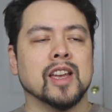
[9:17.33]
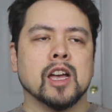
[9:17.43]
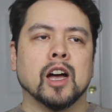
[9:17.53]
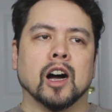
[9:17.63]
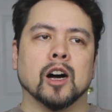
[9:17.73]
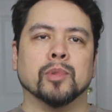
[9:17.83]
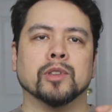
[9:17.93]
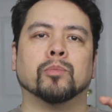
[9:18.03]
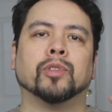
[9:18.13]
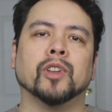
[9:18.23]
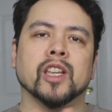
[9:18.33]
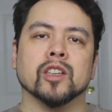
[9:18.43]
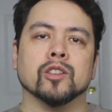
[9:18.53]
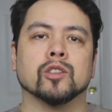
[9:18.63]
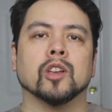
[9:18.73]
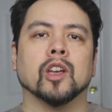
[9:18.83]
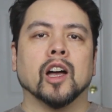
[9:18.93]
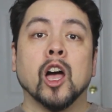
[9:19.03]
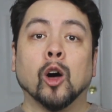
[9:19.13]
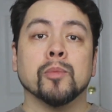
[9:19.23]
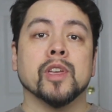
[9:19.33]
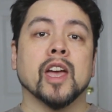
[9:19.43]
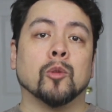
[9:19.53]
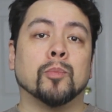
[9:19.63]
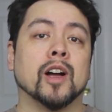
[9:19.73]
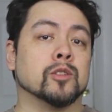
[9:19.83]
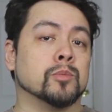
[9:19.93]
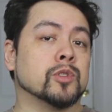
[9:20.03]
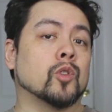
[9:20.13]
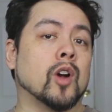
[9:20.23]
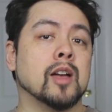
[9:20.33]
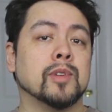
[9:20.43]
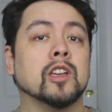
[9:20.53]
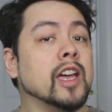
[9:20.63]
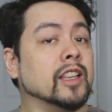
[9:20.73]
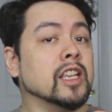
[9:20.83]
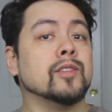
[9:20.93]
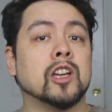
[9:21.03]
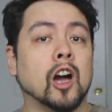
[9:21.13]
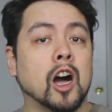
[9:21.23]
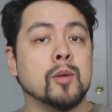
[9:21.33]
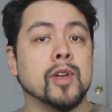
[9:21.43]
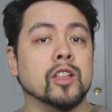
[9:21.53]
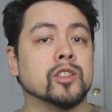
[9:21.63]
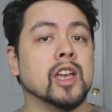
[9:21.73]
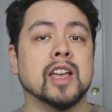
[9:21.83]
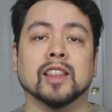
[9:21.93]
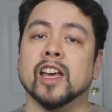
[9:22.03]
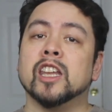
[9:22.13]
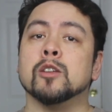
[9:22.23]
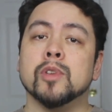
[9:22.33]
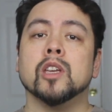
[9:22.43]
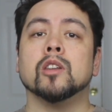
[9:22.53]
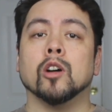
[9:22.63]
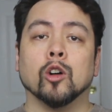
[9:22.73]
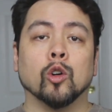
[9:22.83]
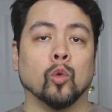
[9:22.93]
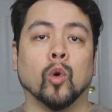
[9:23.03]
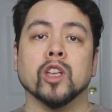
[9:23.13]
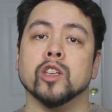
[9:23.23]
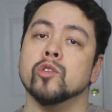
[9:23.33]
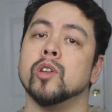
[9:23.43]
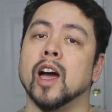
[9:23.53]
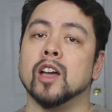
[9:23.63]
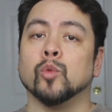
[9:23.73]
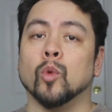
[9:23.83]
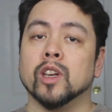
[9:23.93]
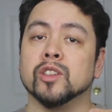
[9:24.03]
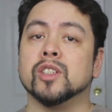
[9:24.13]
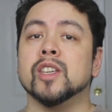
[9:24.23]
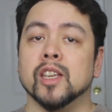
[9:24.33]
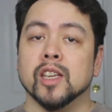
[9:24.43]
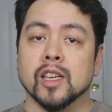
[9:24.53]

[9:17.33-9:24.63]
Uh, but please uh, help me out by subscribing and leaving comments letting me know what you guys want to see